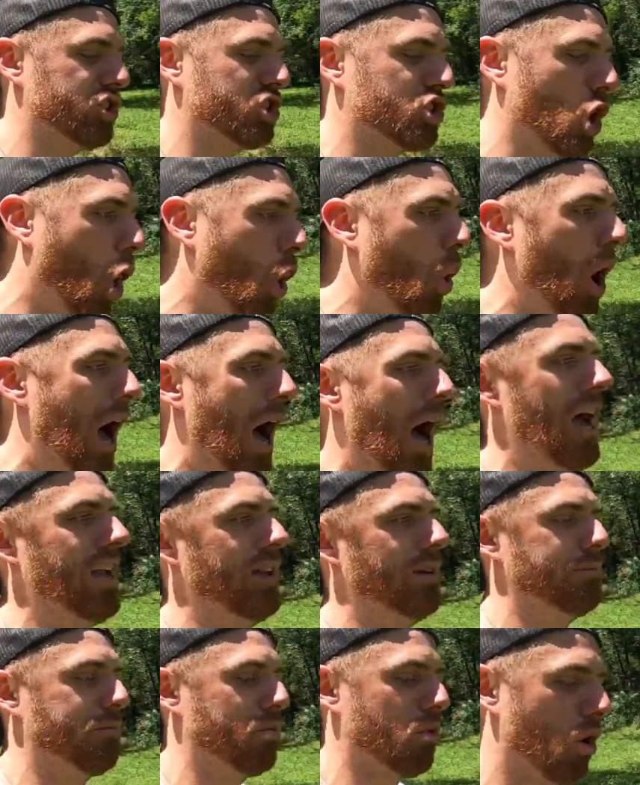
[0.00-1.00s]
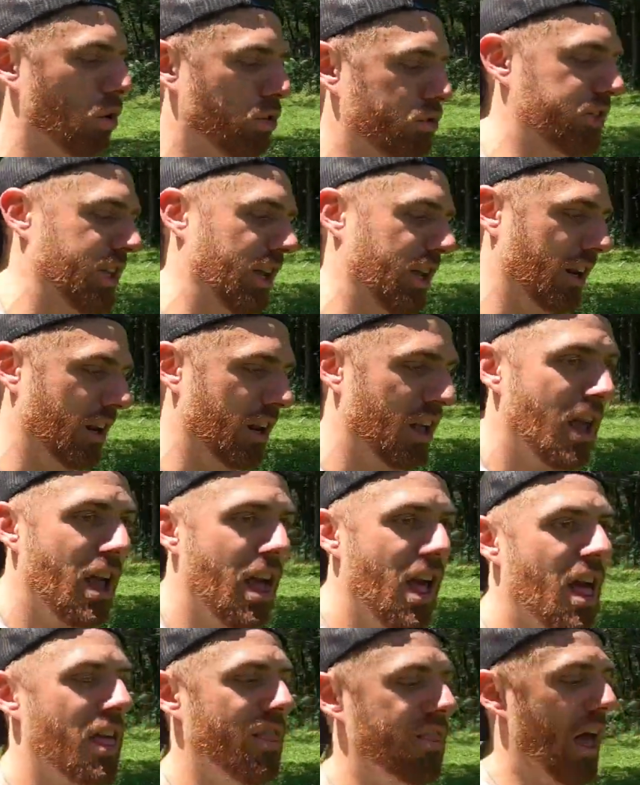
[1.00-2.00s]
so high in protein
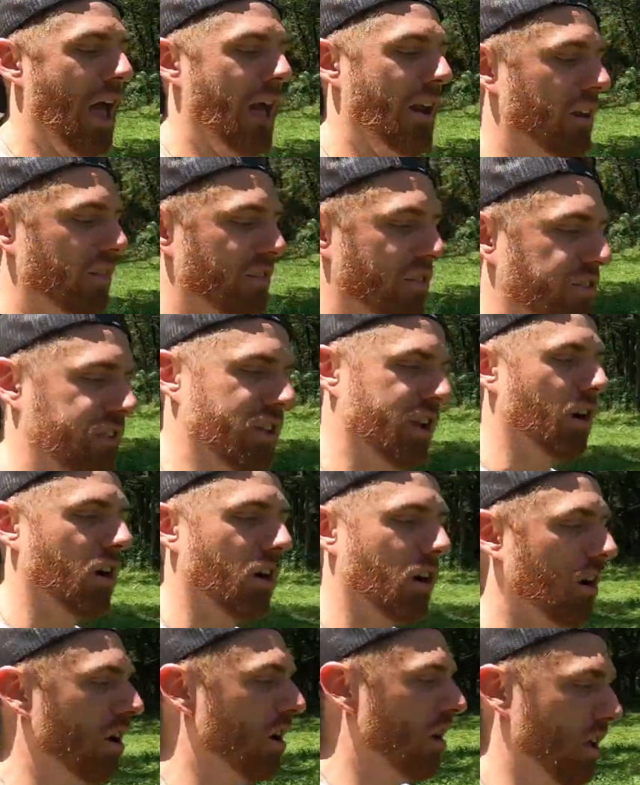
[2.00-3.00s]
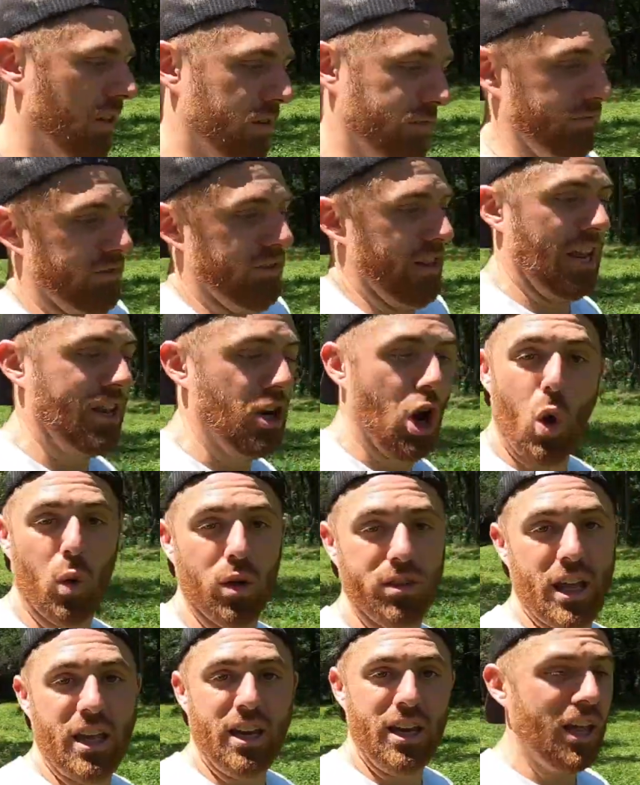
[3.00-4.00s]
that the deer, they know
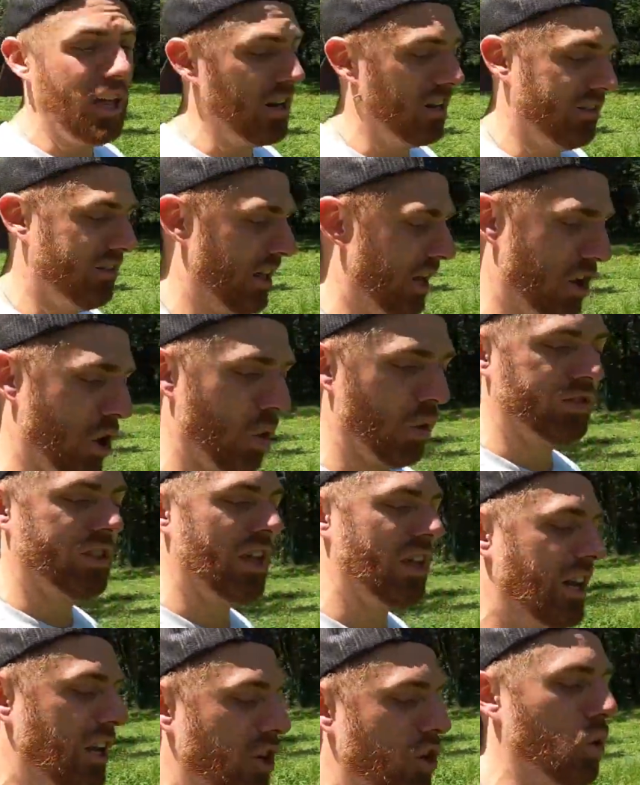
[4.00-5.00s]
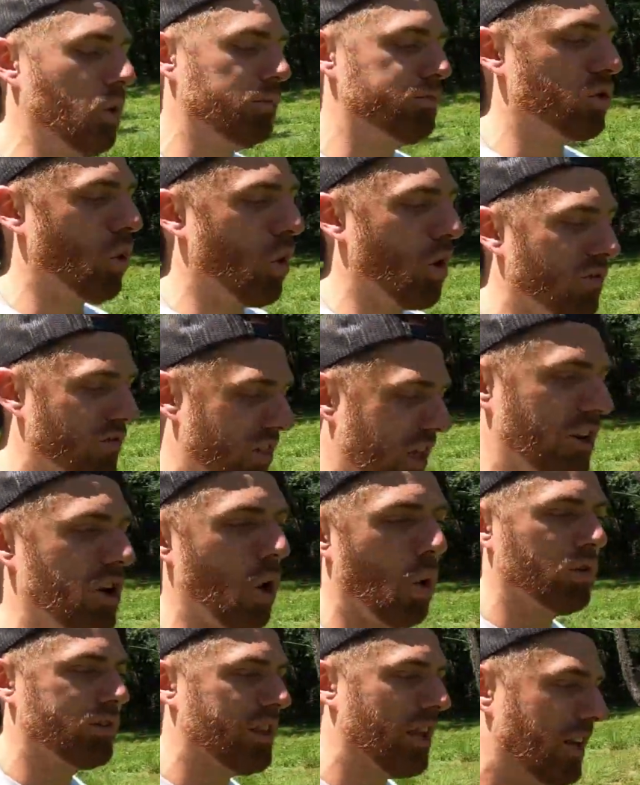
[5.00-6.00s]
what they need. They know what they need to absorb. They
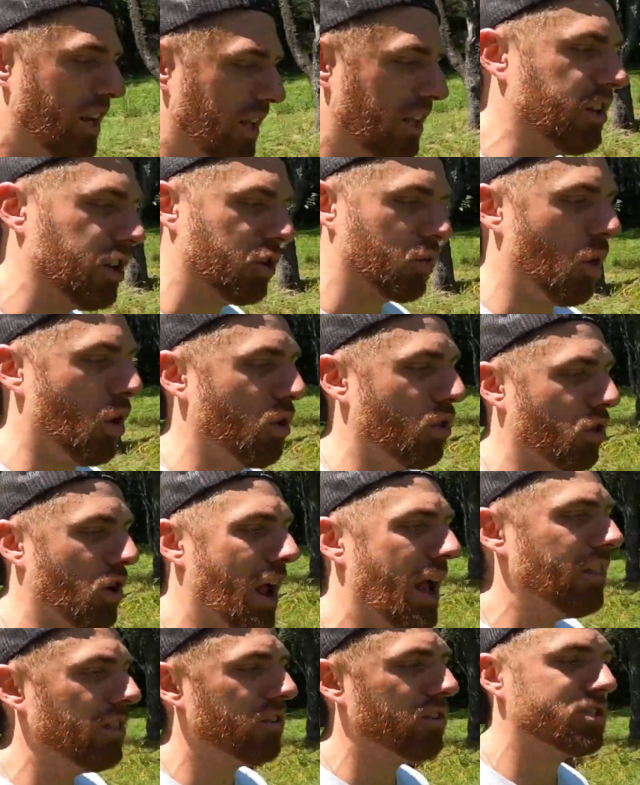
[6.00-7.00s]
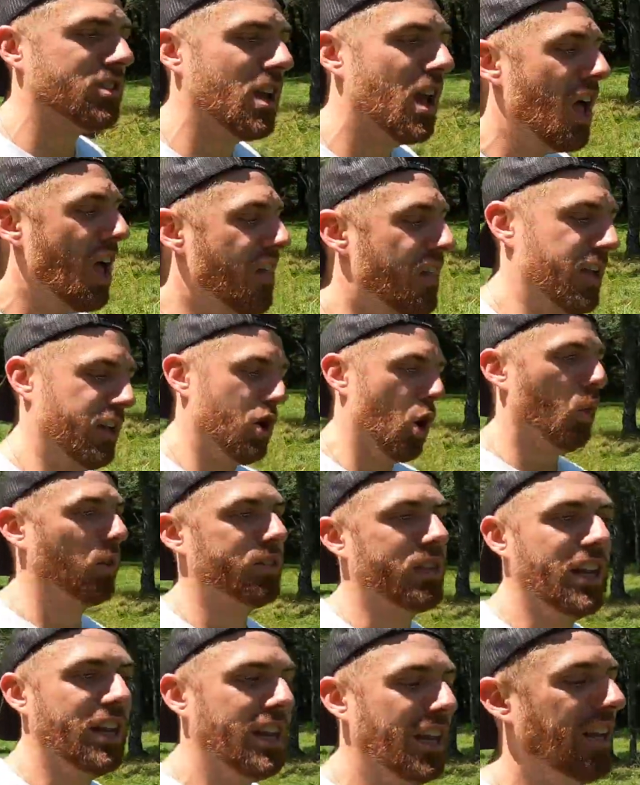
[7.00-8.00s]
know what they need to grow their antlers. They know
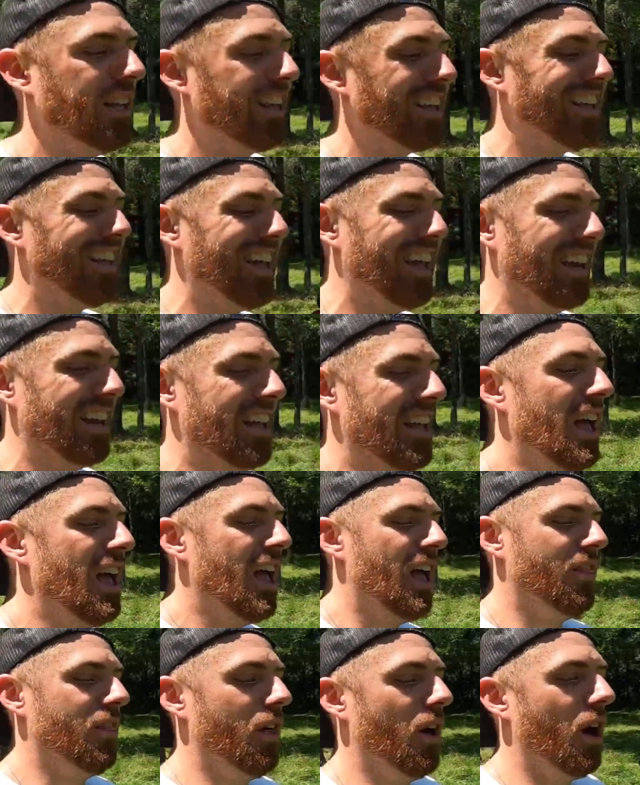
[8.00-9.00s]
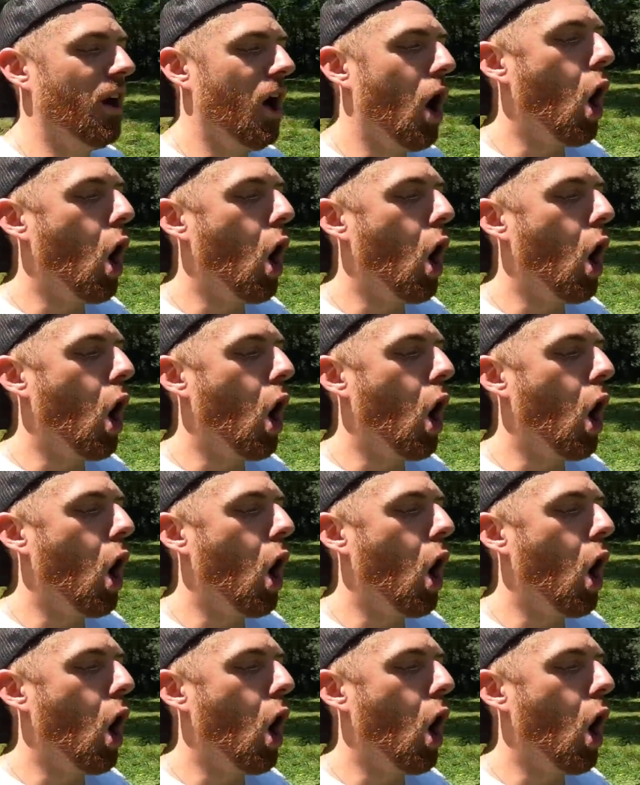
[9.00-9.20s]
what they need to get the